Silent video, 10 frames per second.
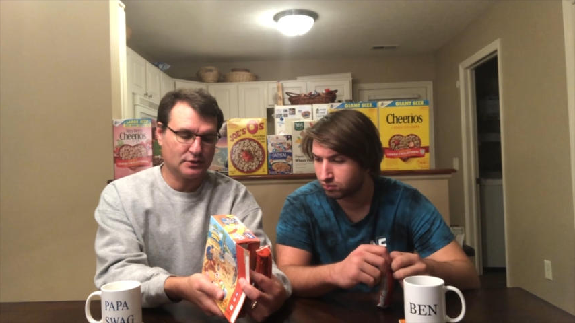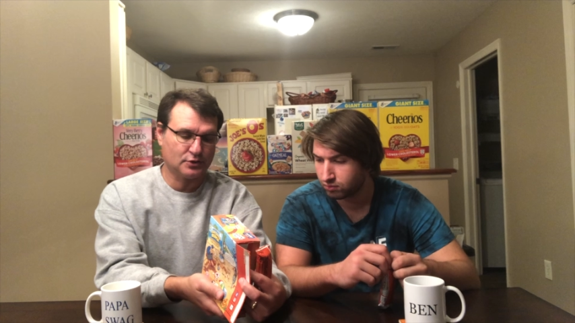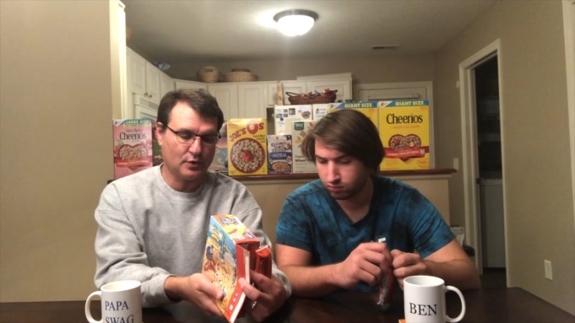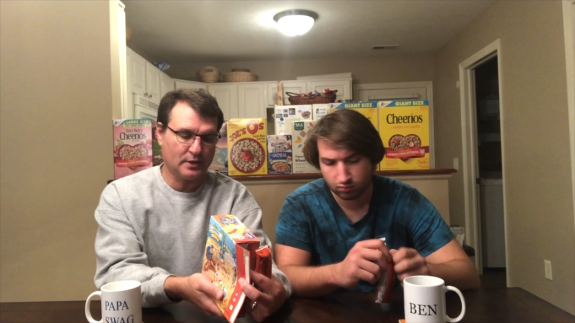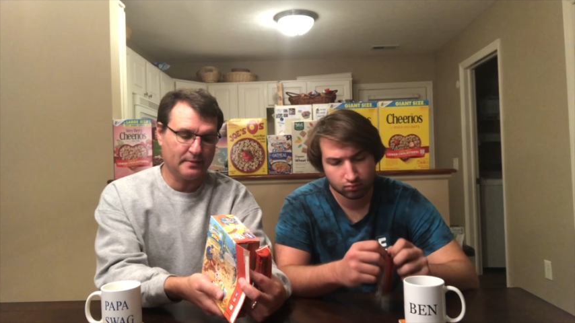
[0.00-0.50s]

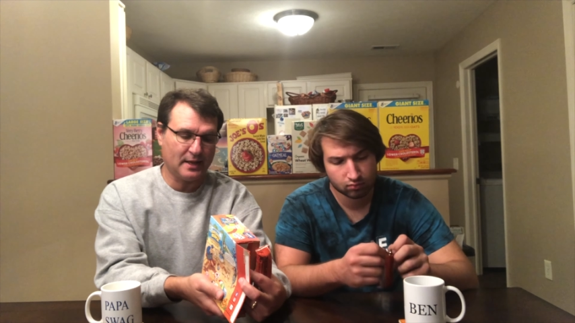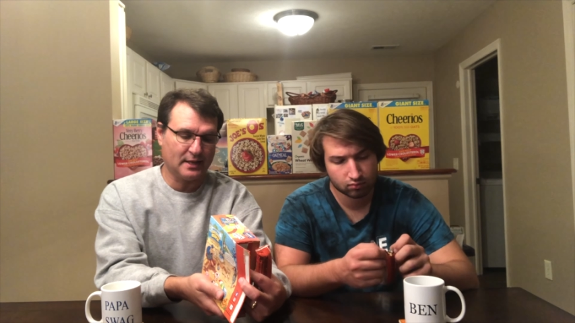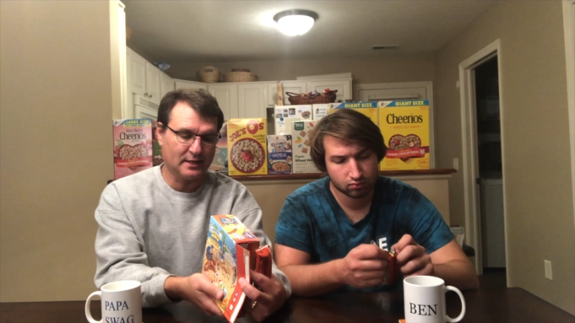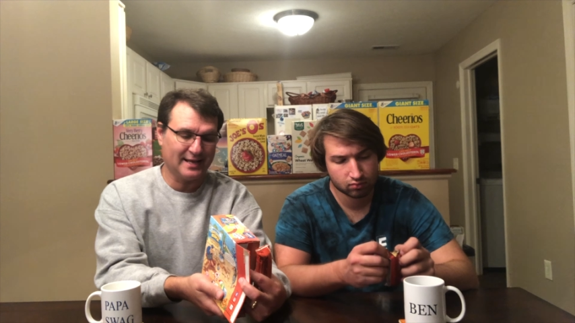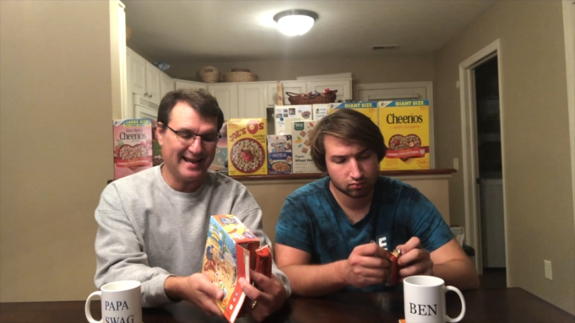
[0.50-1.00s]
Speaker 1: sodium,
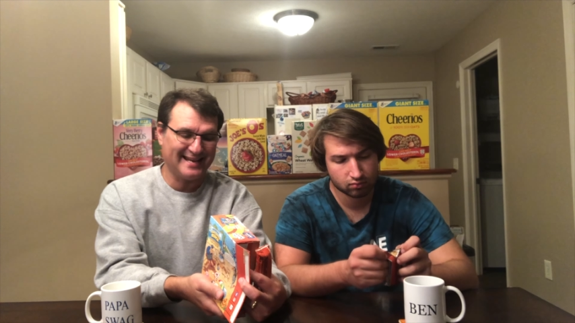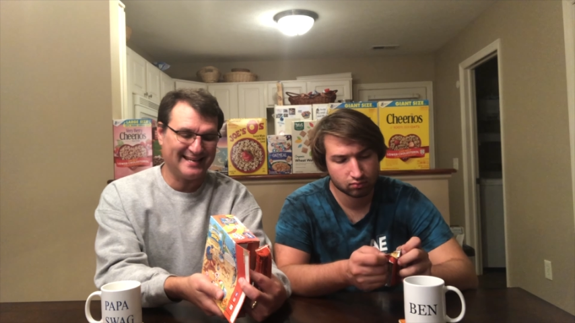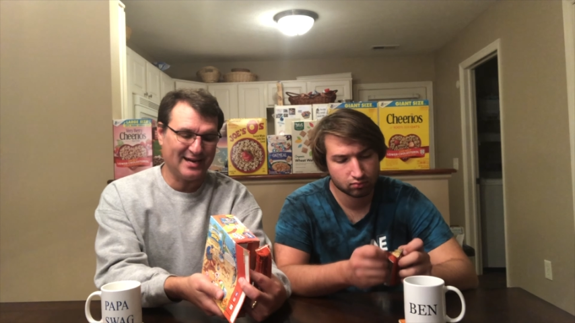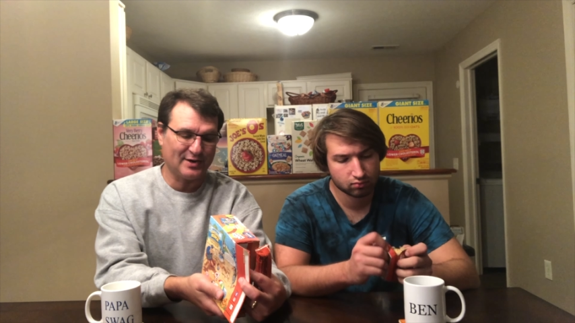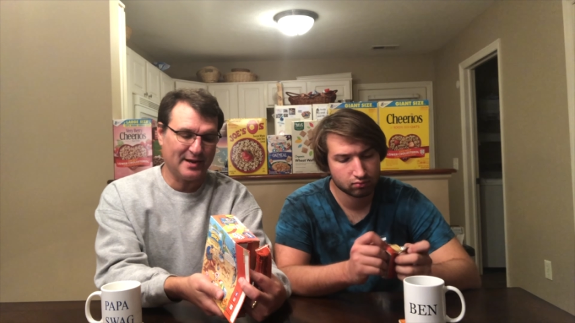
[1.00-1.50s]
and
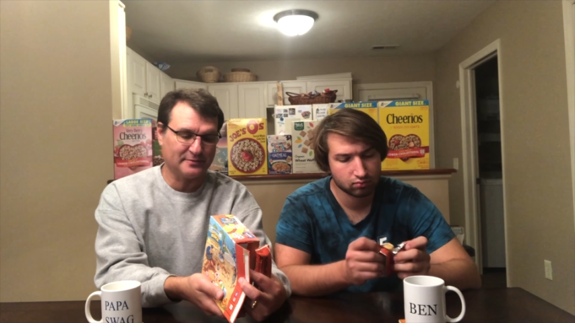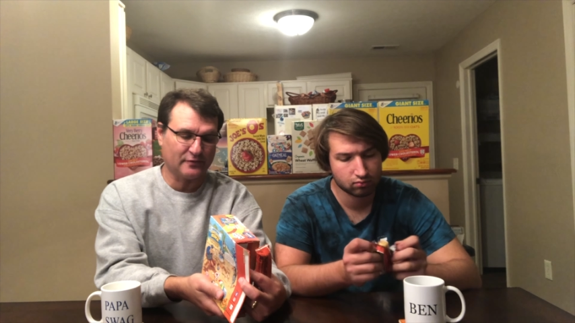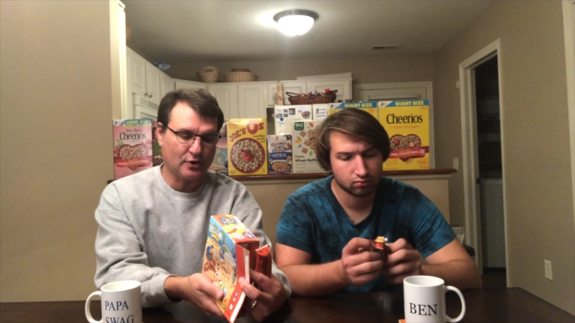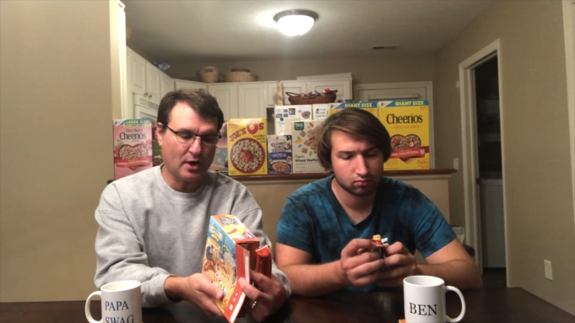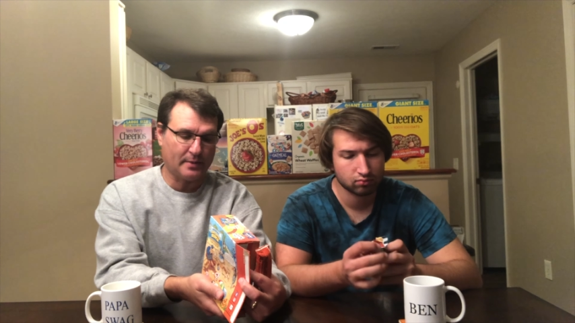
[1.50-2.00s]
eighteen grams
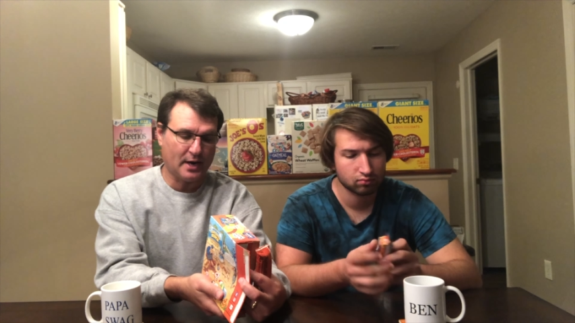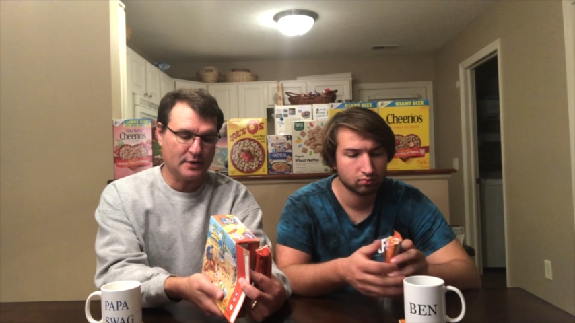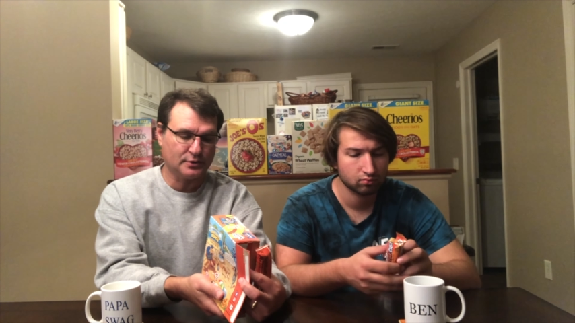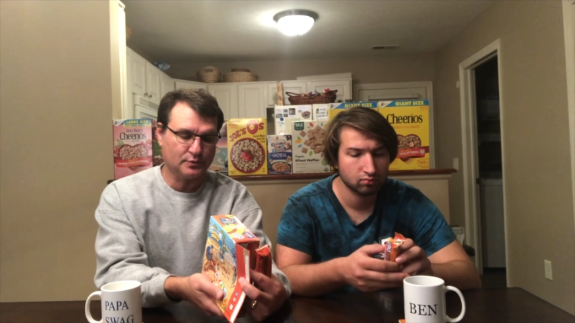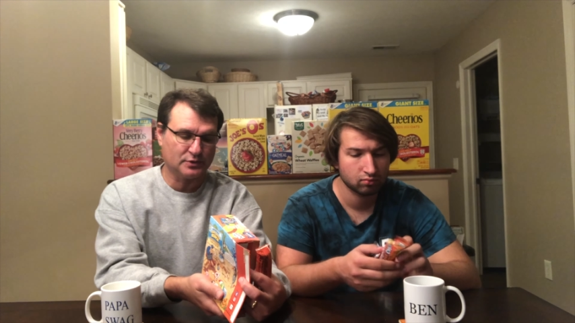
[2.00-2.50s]
of
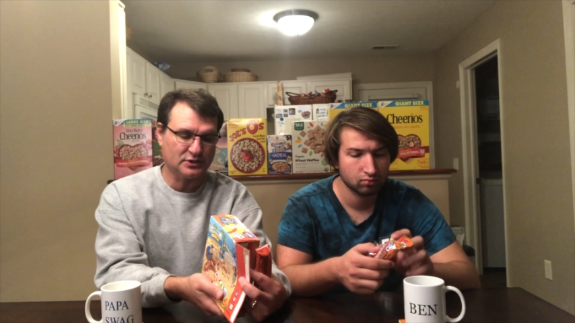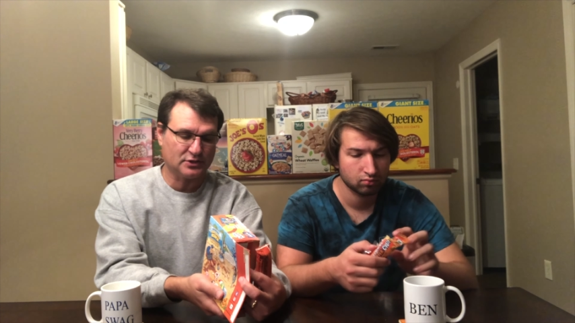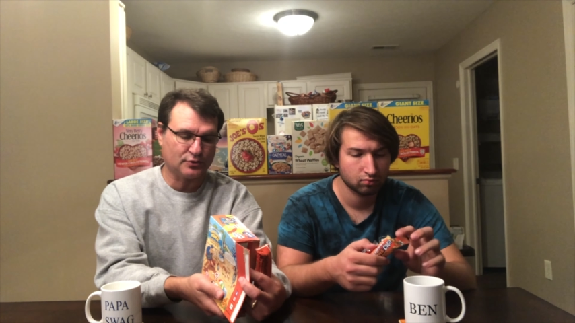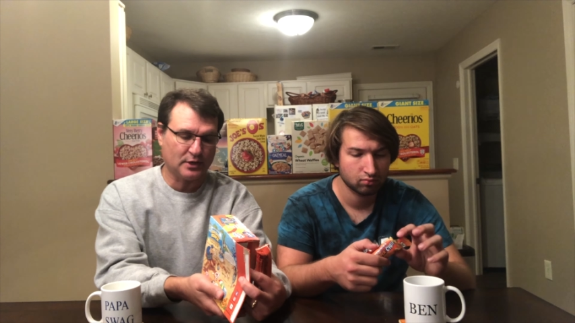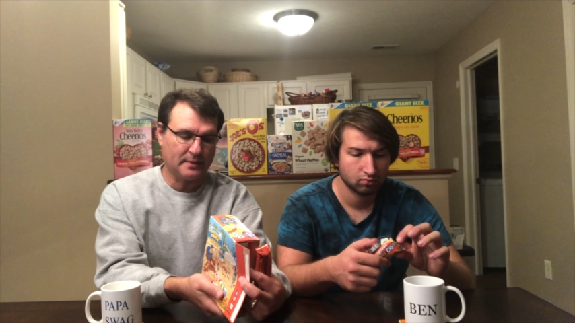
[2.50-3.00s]
carbohydrates with
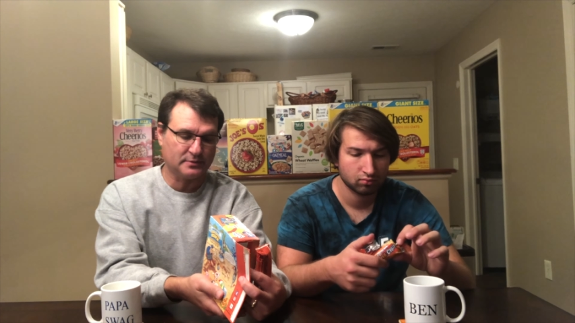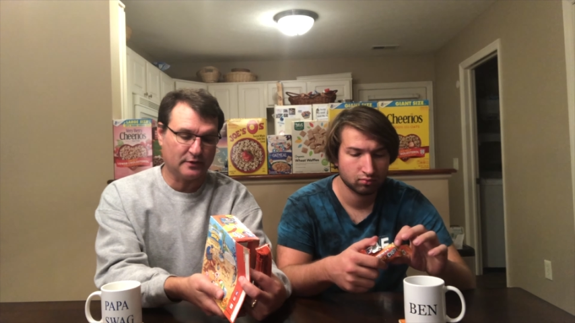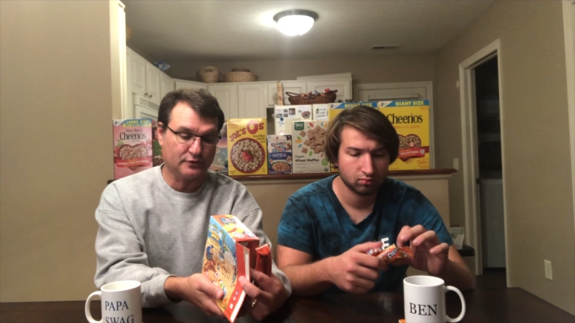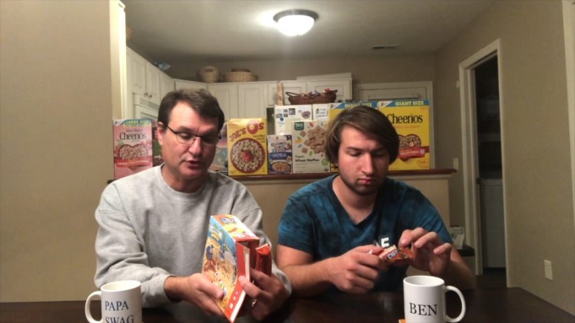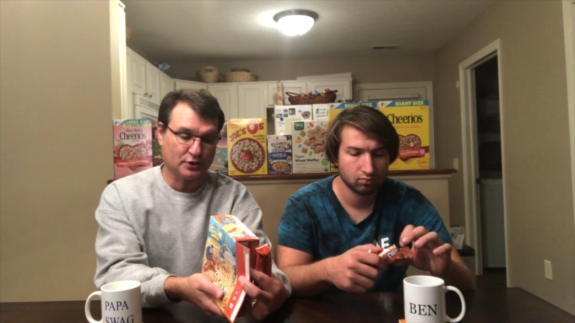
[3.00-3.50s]
six grams
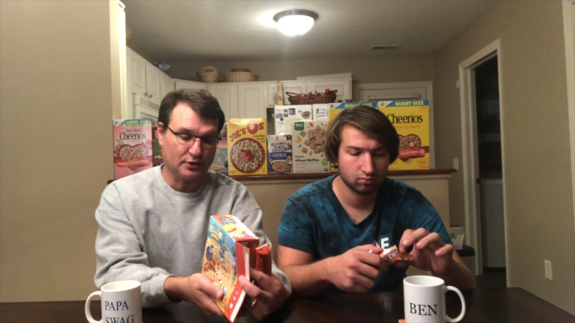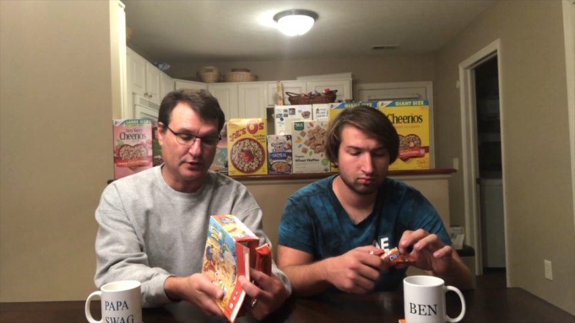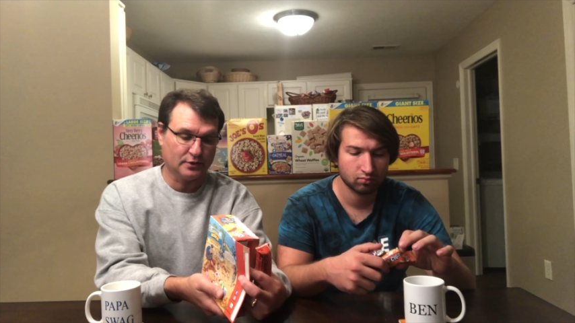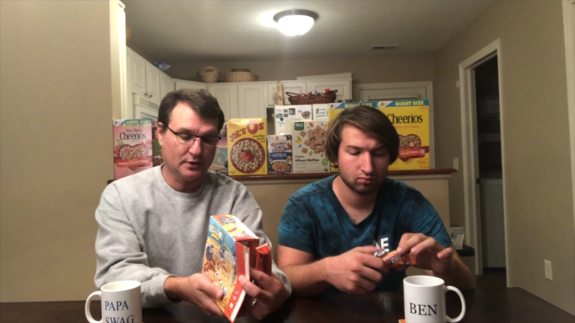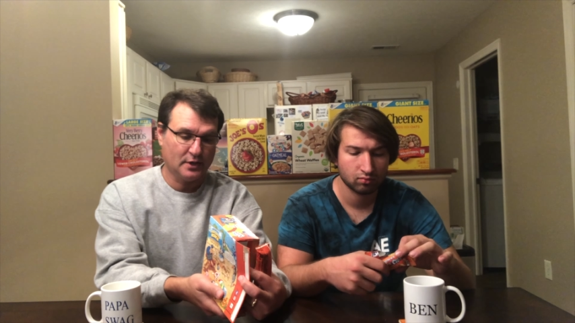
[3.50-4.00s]
of sugar
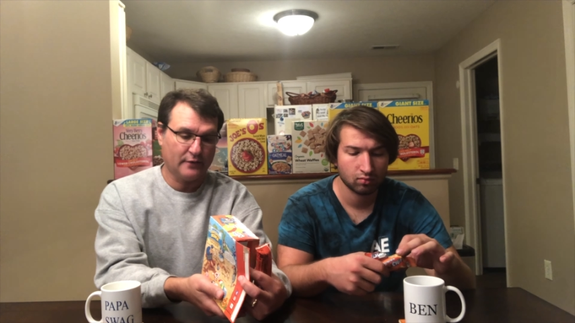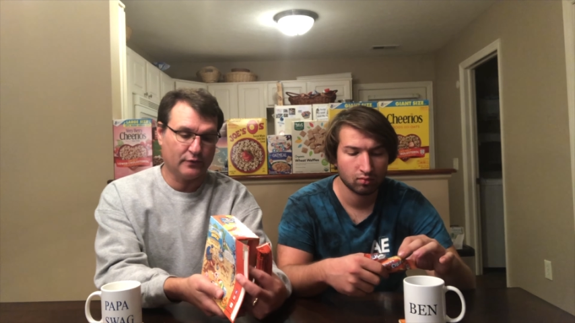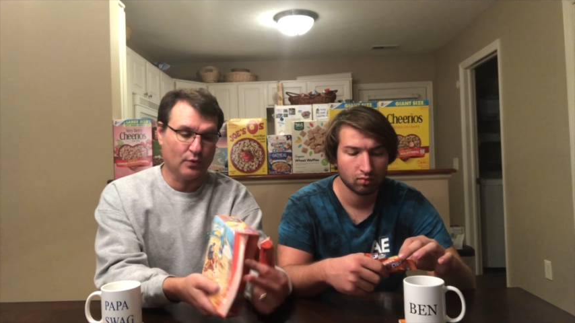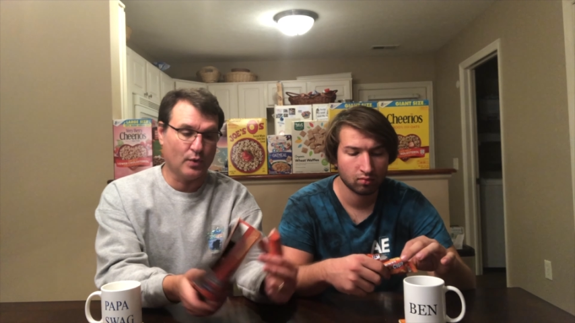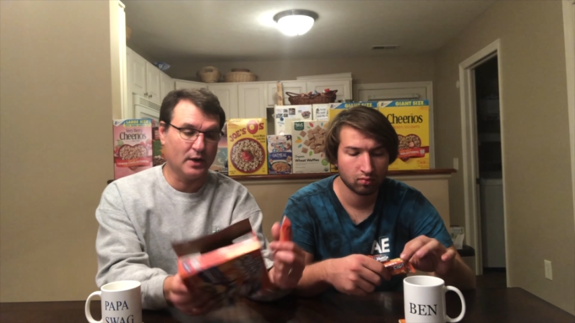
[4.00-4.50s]

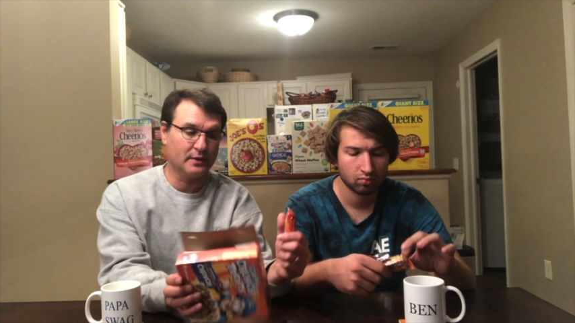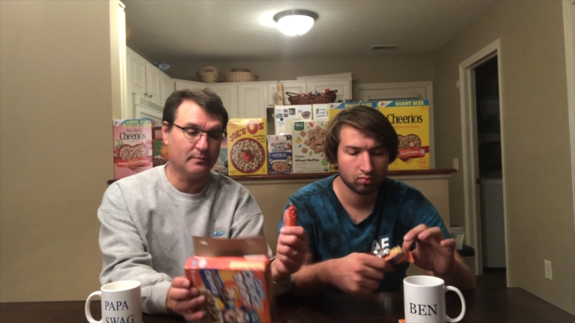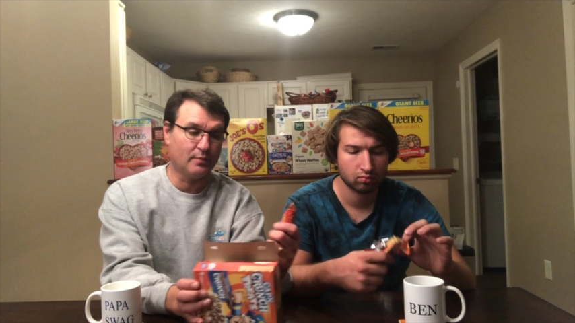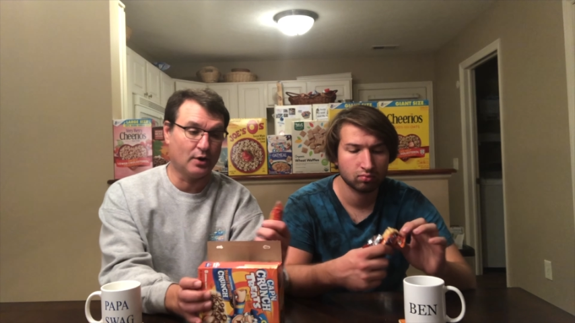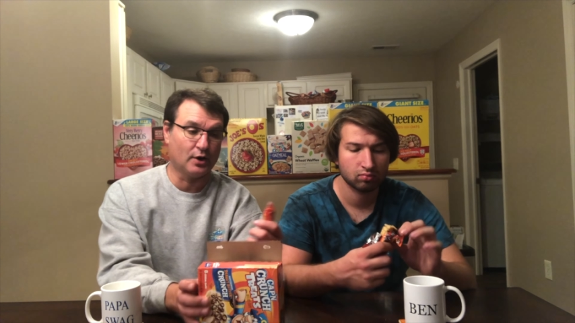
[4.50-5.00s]
for
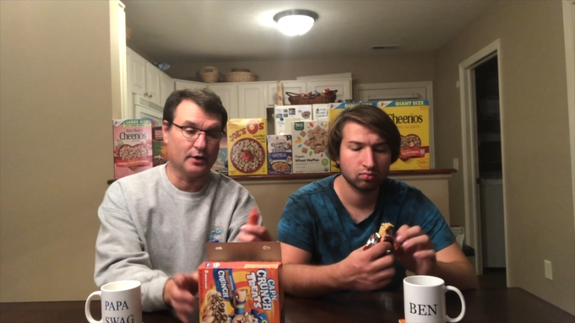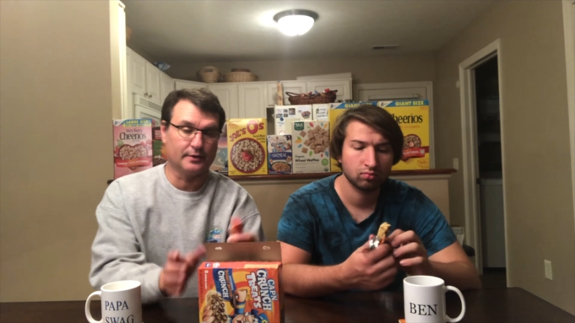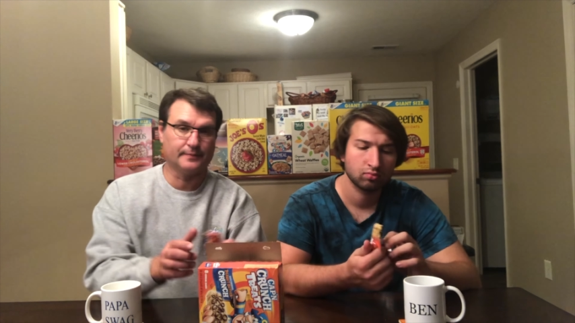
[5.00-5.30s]
one bar. Oh,